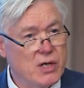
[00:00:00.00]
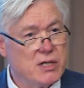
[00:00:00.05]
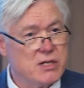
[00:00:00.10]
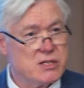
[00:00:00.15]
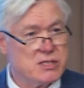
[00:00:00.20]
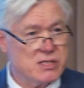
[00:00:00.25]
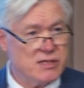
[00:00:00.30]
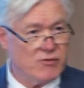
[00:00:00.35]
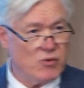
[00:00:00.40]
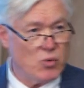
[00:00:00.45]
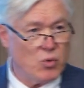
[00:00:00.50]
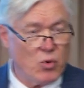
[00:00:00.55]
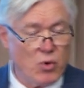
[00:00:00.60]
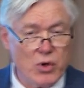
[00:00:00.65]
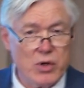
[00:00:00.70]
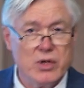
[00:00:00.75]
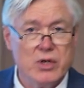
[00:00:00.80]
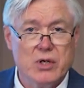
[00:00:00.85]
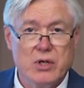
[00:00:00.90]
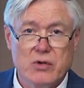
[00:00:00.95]
in the Civil
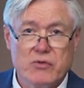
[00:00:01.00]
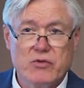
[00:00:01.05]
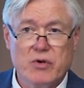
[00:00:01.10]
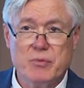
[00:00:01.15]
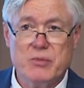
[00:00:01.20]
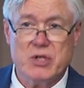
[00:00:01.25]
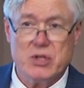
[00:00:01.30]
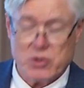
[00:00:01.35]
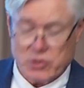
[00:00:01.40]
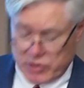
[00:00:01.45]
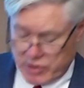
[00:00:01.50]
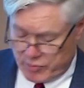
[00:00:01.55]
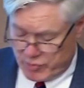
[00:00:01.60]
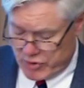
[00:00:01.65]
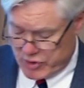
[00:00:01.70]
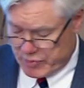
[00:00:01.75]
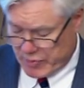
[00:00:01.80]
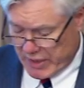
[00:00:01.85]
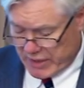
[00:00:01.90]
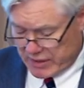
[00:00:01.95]
War from the Union
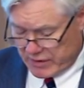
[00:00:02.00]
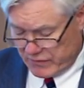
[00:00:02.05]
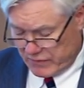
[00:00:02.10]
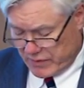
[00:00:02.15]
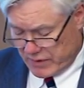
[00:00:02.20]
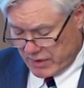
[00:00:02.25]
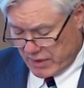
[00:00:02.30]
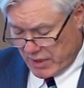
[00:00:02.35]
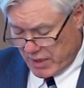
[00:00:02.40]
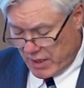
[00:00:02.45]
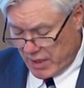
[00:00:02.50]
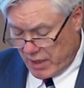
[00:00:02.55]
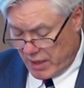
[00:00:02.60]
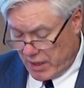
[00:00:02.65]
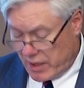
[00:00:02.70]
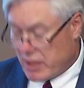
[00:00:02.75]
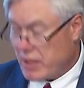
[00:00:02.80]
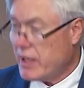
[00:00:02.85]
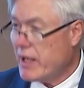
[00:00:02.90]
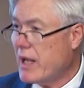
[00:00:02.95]
perspective,
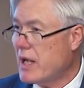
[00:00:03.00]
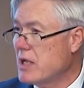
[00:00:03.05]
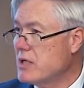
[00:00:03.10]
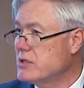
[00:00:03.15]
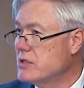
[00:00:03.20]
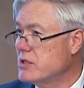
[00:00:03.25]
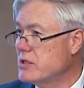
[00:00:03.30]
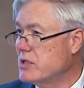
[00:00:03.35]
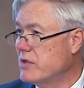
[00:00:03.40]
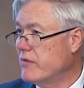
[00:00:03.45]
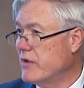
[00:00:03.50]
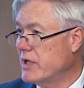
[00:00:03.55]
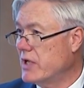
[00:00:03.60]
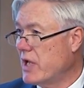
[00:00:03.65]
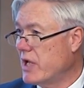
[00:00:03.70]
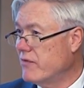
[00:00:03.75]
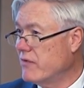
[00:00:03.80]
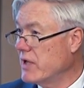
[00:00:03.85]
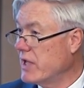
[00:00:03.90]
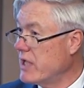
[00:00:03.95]
an analysis of a
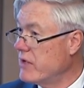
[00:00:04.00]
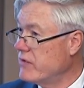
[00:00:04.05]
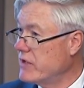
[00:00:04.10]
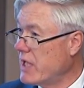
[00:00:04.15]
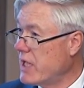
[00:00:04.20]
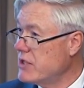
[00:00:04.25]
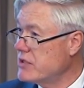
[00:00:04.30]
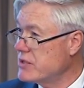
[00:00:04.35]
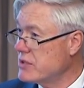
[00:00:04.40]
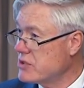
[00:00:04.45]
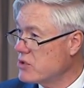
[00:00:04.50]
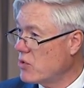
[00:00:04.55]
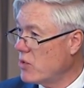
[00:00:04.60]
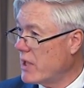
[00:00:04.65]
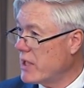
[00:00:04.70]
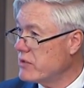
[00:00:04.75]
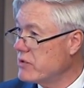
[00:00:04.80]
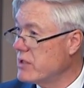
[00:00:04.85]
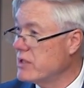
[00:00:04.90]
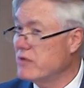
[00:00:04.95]
naval aviation
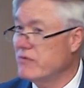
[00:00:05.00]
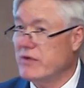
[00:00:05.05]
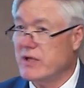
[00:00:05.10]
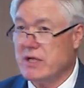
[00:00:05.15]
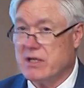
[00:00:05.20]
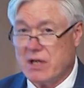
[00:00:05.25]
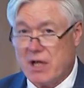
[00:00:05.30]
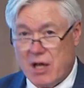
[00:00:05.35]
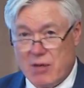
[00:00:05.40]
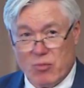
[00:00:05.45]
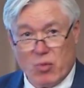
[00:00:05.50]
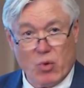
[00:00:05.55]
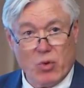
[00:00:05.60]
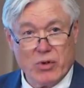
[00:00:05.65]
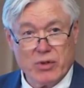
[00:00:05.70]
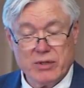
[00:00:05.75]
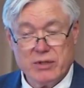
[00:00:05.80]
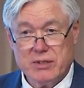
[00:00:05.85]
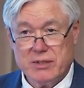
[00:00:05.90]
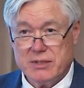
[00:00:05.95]
squadron in the Vietnam
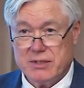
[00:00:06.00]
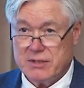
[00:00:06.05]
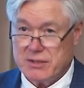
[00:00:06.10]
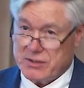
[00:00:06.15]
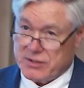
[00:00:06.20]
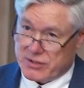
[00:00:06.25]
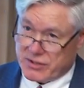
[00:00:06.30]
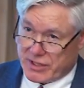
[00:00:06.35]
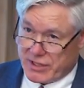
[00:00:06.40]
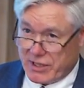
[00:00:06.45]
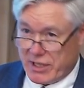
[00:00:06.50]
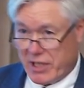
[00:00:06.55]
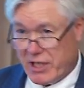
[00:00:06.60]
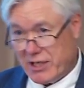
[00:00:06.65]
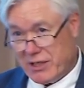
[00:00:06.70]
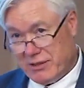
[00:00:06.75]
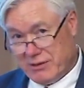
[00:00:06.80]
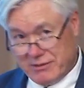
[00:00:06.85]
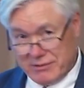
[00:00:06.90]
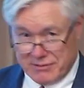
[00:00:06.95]
War, and
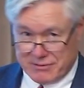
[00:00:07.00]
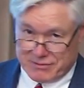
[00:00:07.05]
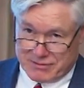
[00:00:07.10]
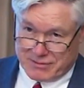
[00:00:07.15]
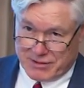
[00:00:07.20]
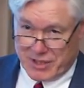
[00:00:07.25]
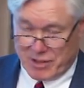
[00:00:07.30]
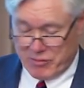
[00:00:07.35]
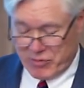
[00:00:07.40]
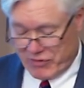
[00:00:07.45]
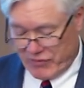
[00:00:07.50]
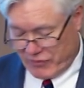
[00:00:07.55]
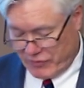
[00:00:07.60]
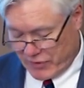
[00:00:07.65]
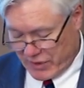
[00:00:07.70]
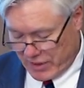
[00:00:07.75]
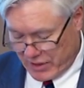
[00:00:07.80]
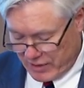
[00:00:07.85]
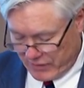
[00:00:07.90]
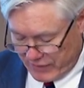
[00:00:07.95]
a number of
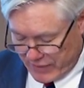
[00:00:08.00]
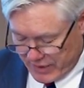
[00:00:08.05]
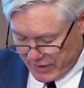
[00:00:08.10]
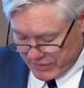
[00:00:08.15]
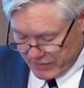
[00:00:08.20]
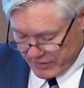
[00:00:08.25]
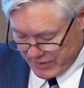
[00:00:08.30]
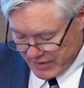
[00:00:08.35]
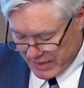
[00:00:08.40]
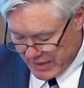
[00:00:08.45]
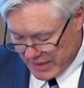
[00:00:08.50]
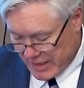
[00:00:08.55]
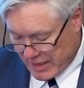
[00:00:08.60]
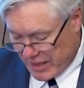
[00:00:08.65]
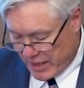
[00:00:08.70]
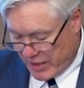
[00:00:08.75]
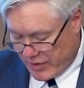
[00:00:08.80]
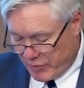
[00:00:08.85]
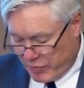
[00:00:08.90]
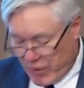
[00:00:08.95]
different conflicts,
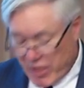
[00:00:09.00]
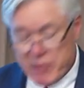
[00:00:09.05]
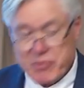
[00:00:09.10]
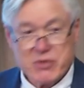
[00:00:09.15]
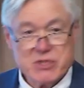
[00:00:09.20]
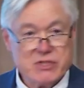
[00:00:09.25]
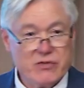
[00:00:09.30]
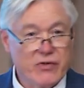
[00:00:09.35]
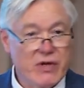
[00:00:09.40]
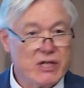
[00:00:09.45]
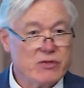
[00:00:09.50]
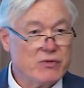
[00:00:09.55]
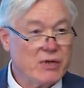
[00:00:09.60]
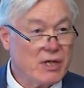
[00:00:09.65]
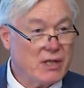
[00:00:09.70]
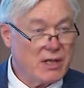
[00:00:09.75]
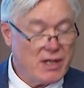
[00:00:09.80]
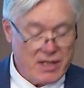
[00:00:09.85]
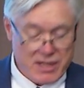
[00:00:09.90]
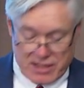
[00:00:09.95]
the papers of Henry
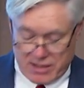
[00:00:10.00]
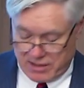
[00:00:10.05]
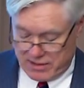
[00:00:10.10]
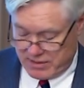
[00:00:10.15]
Clay,